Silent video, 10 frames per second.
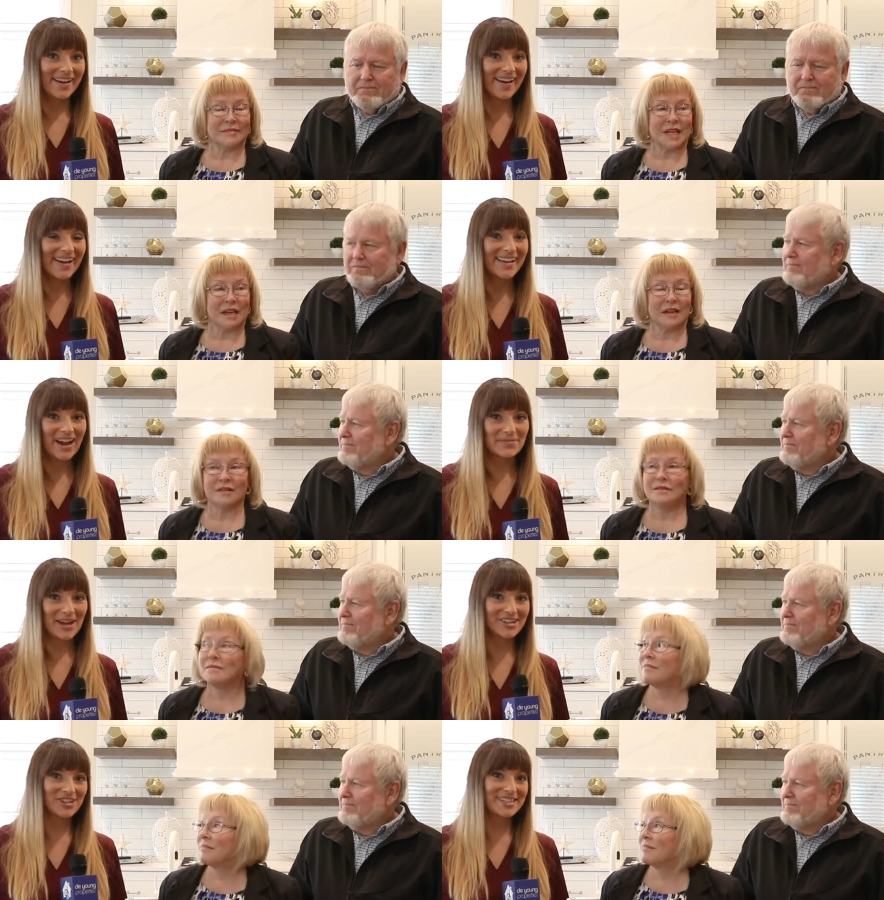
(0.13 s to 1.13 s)
Speaker 1: Hi,
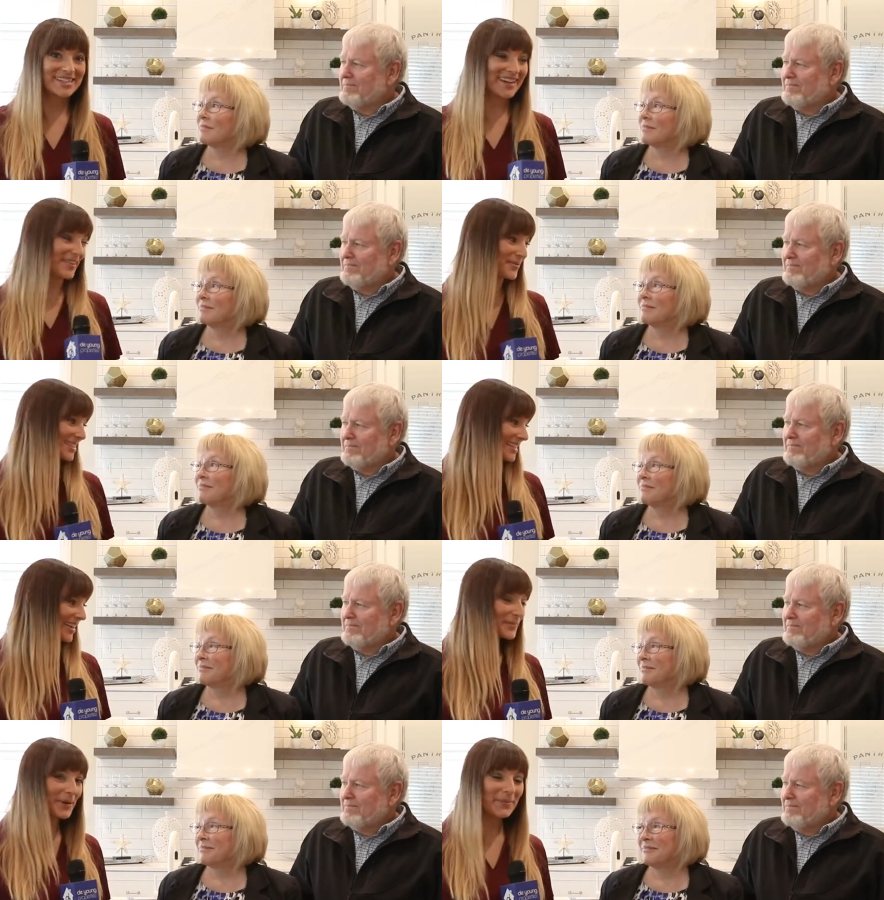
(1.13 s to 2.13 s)
I'm Ashley DeYoung with
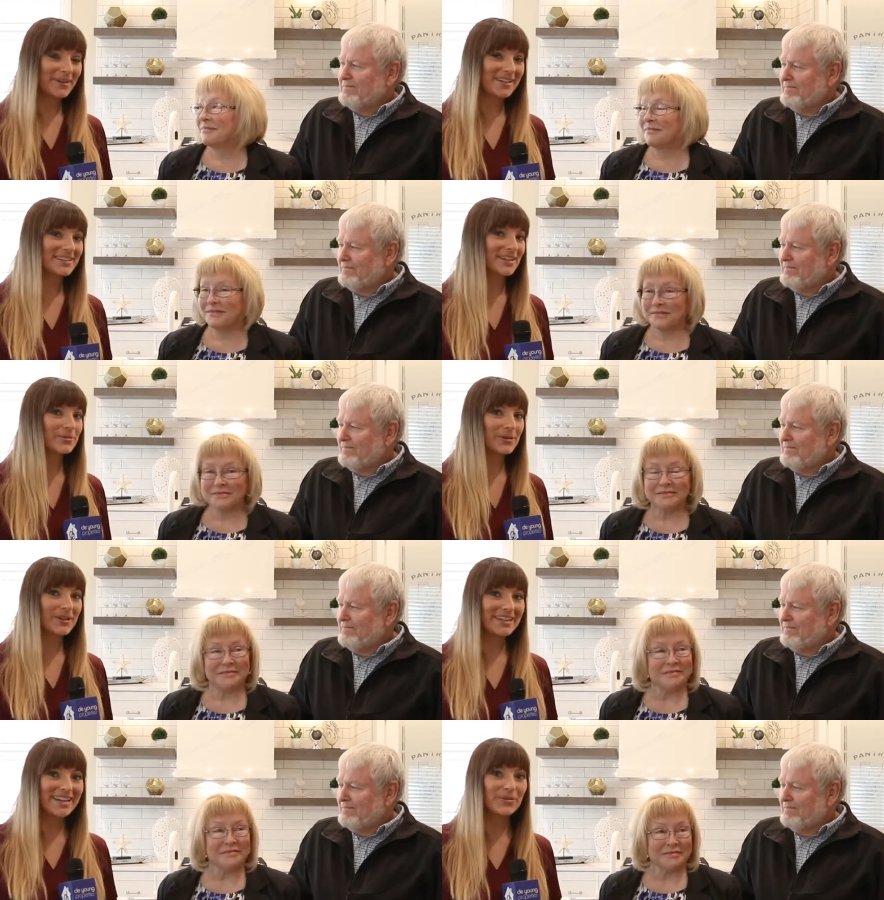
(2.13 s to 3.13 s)
DeYoung Properties, and
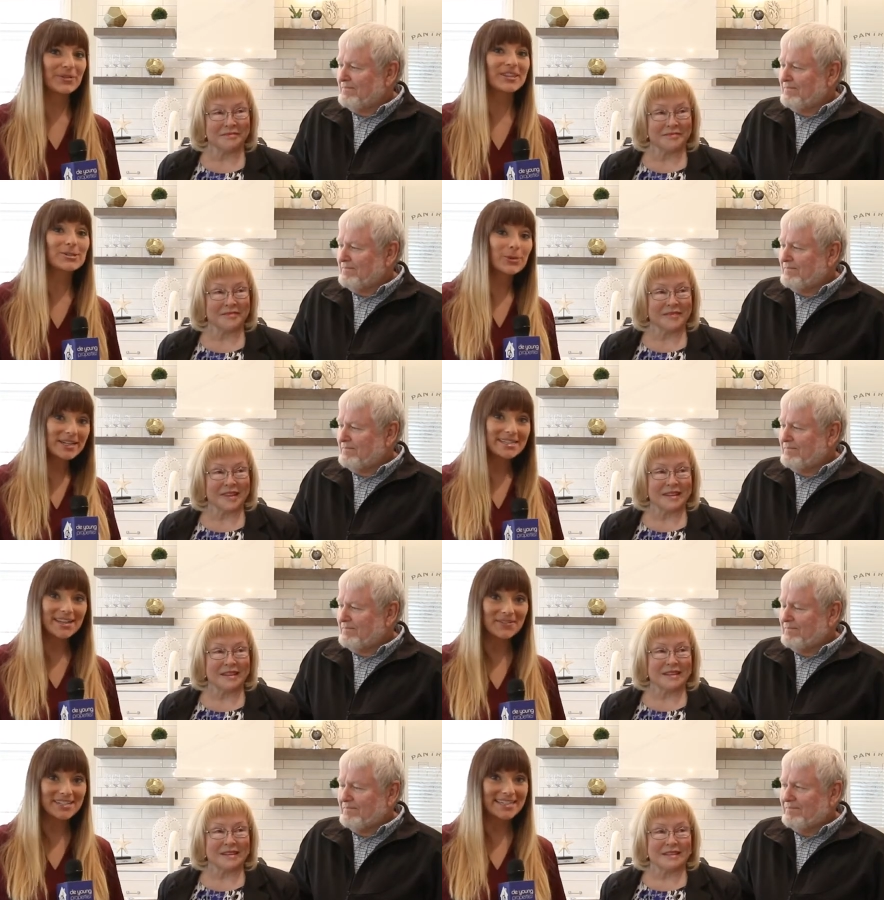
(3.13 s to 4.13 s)
we're here with the
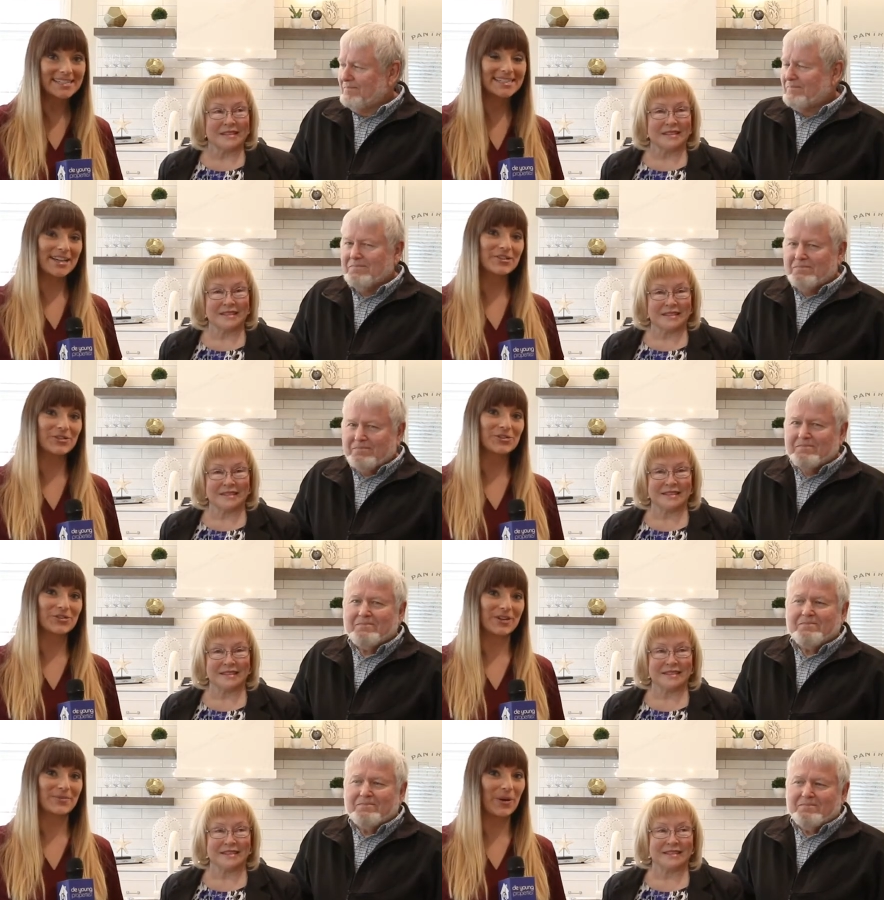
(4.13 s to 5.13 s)
2017 St.
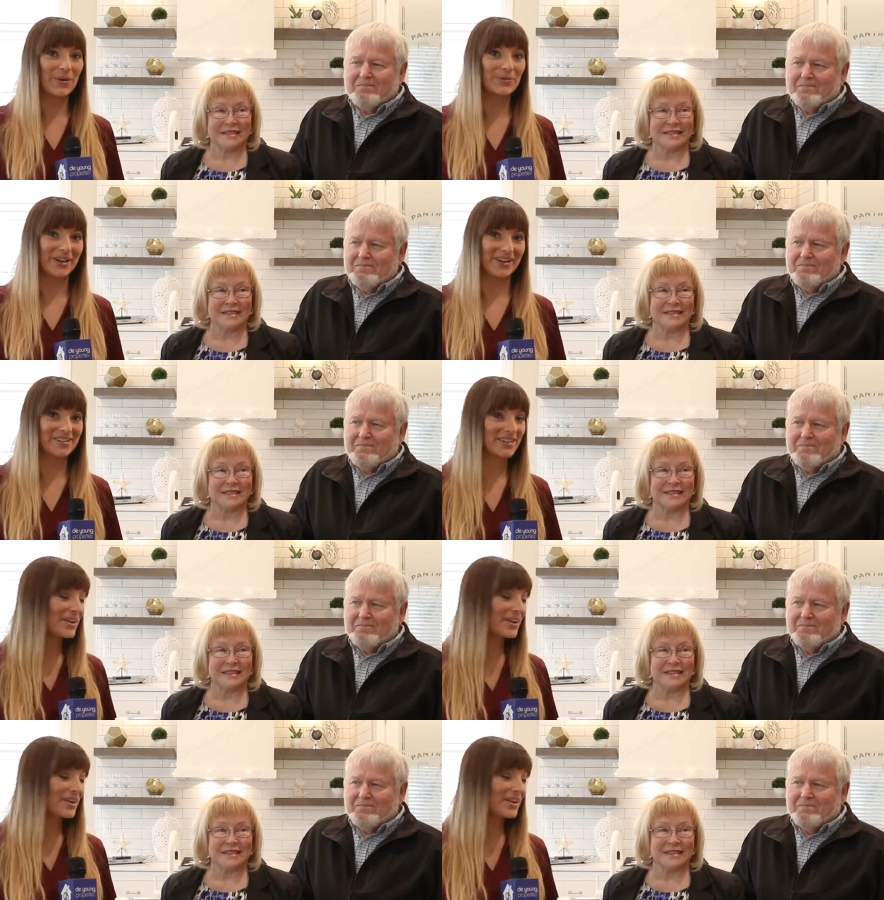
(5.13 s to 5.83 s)
Jude Dream Home winners.